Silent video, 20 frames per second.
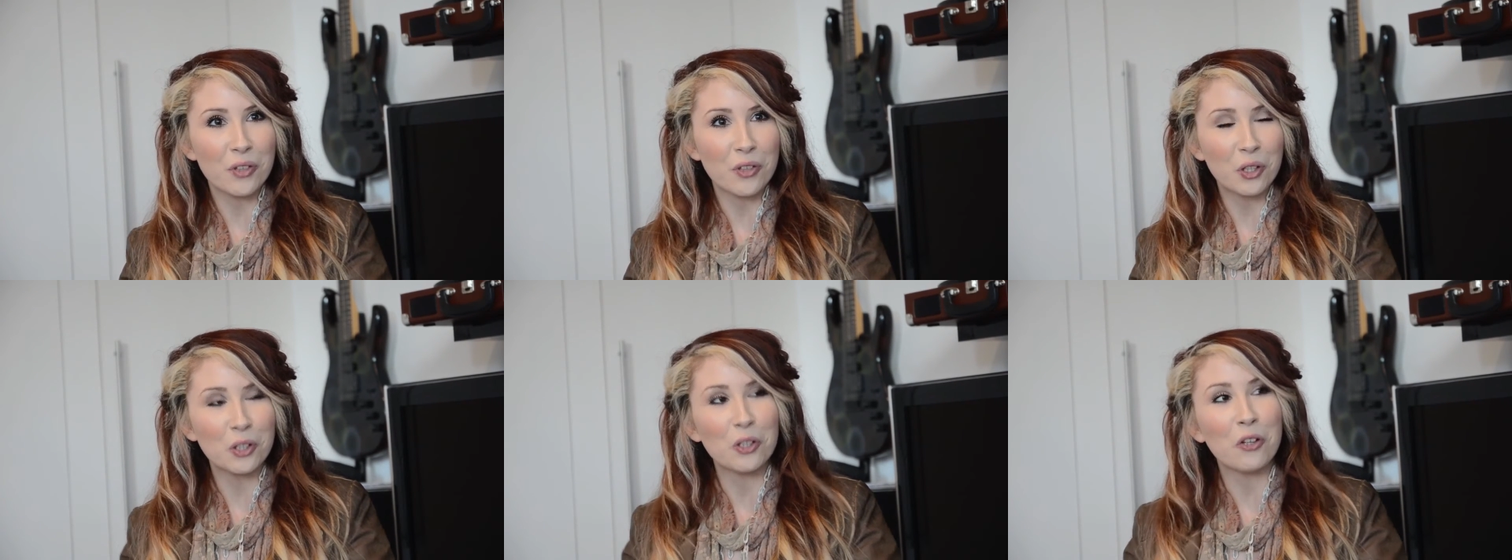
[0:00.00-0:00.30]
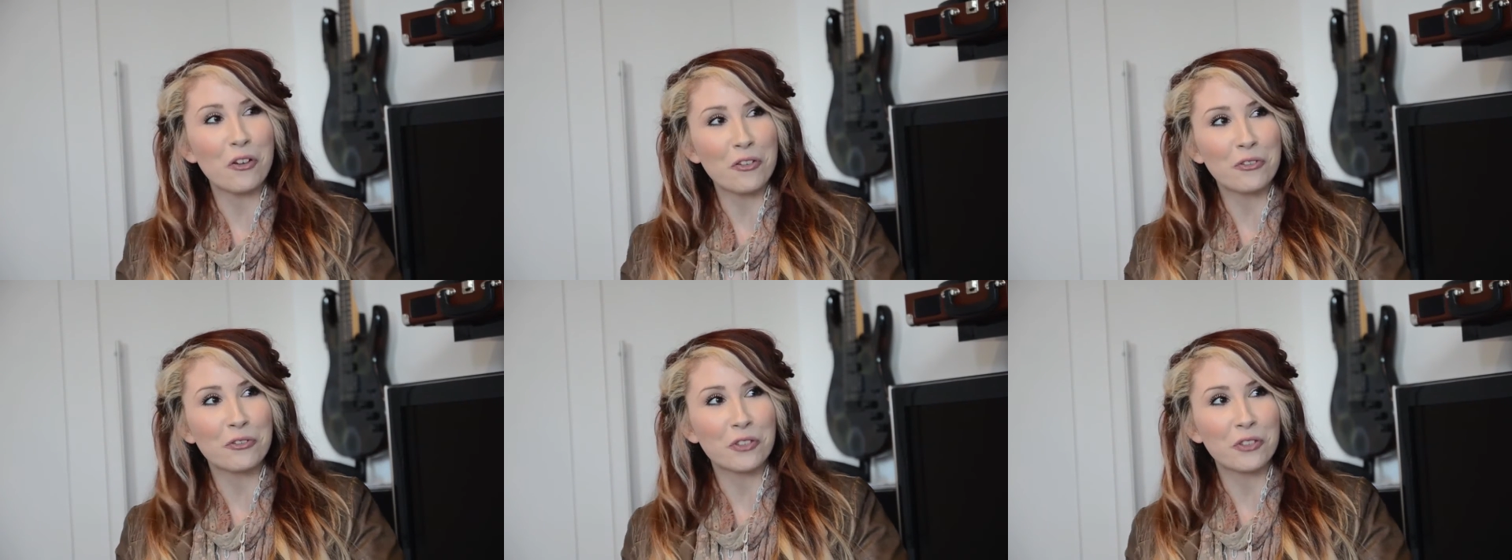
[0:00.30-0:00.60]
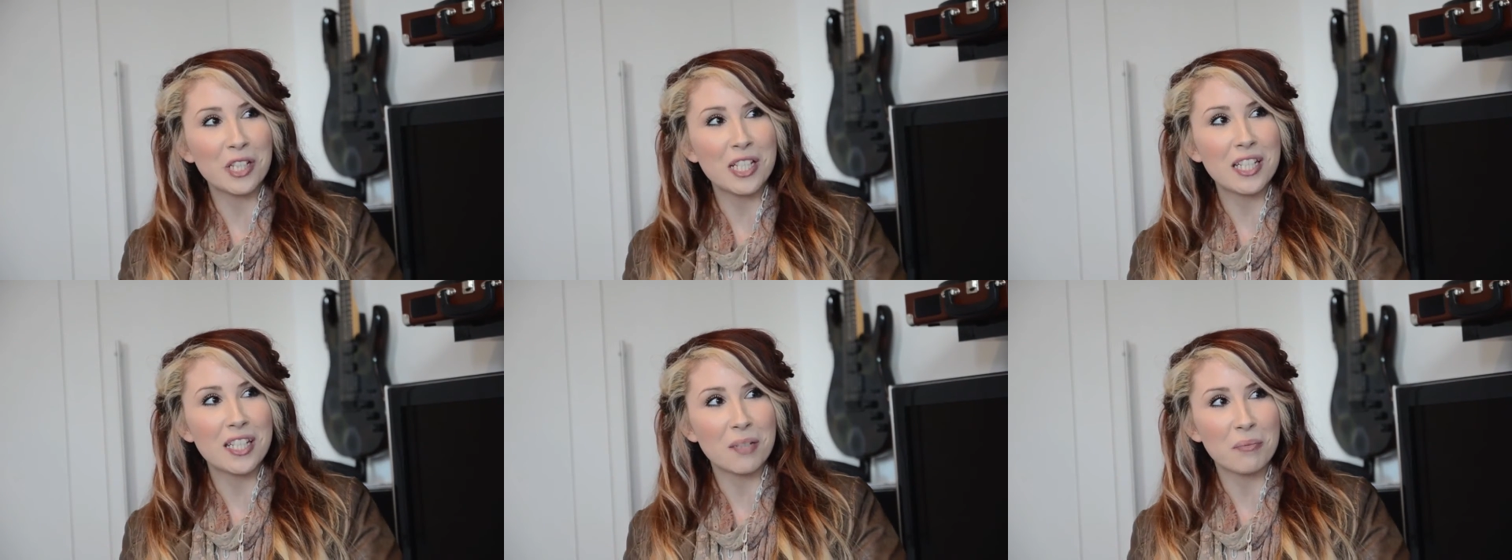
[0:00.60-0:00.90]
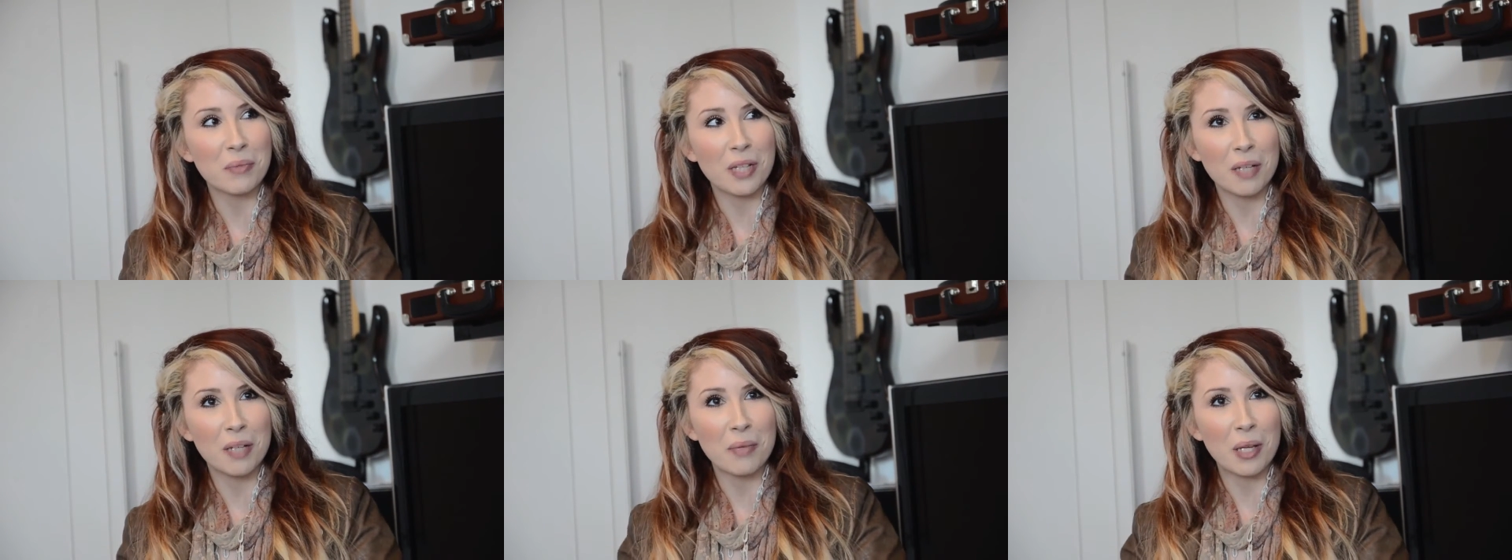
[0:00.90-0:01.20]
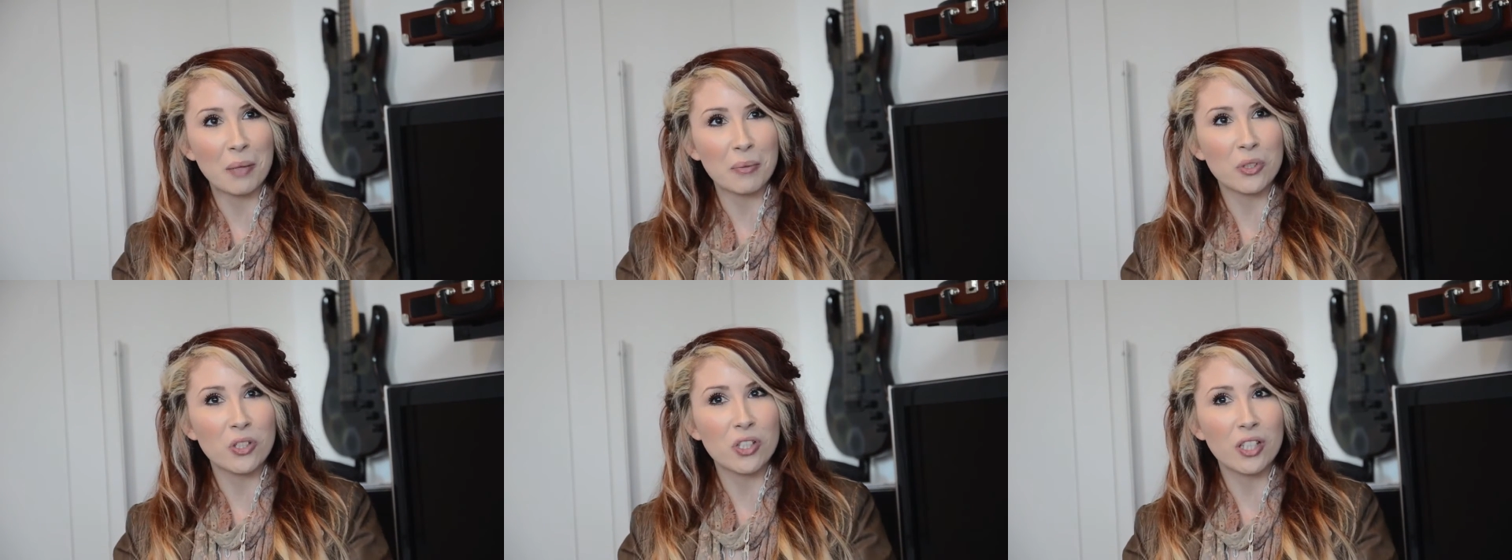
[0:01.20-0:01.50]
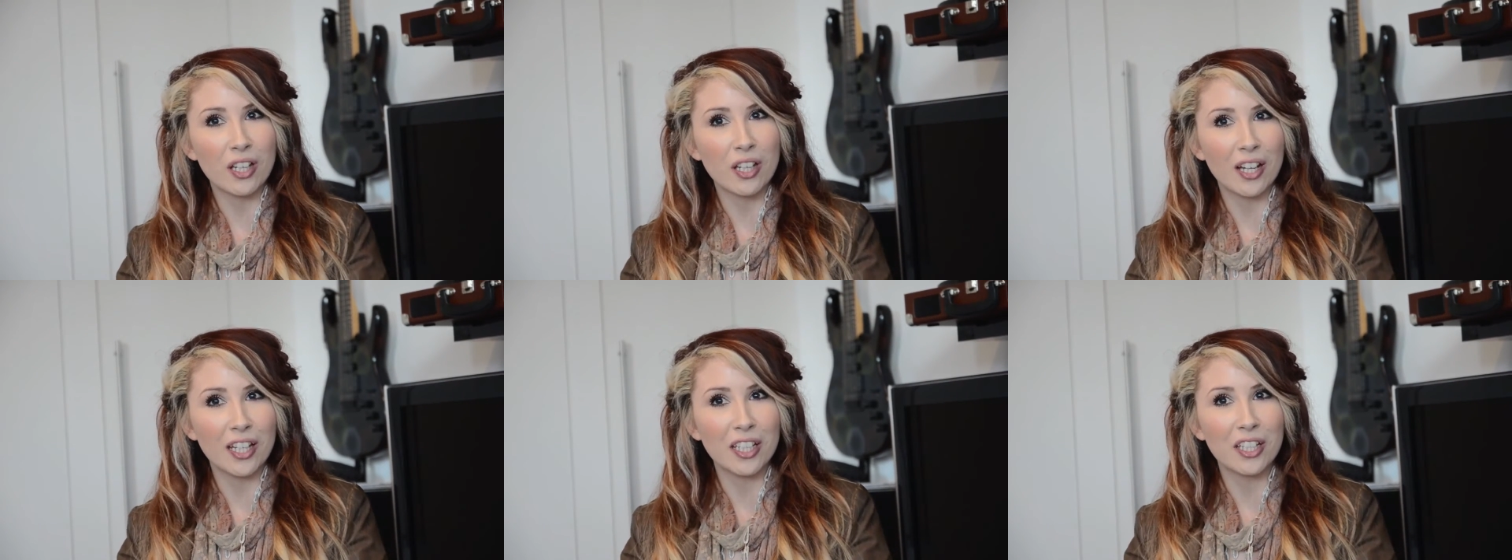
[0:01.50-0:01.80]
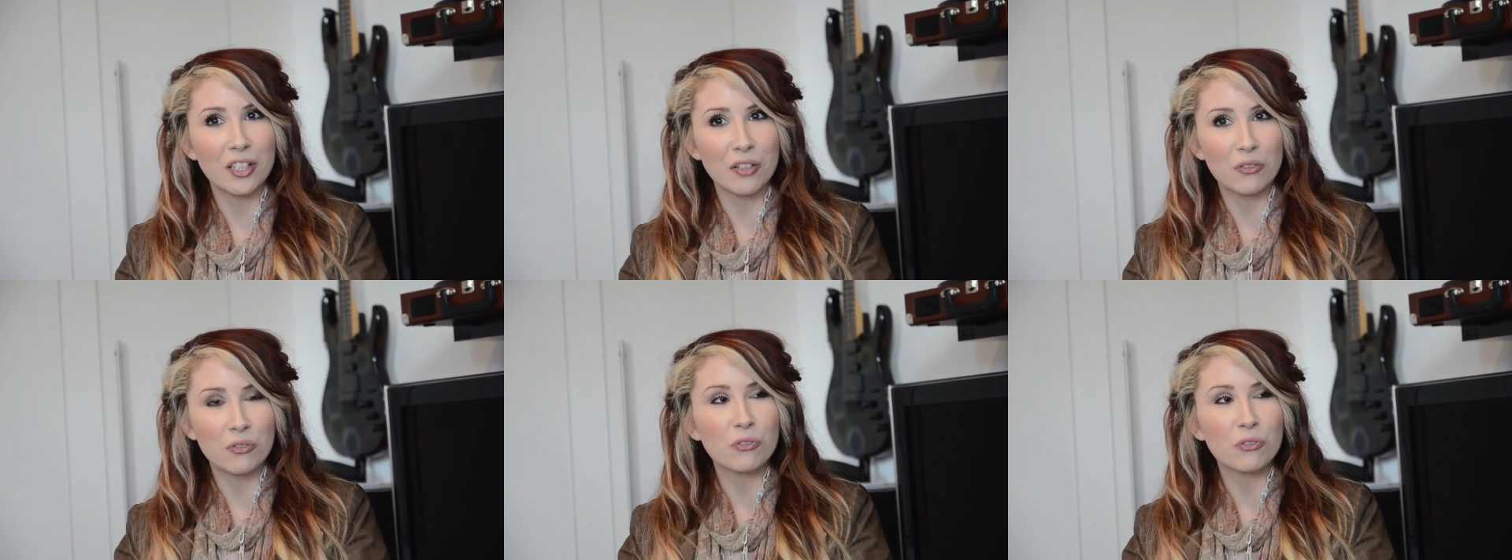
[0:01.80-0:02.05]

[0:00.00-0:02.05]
a lot of freedom and I'm able to kind of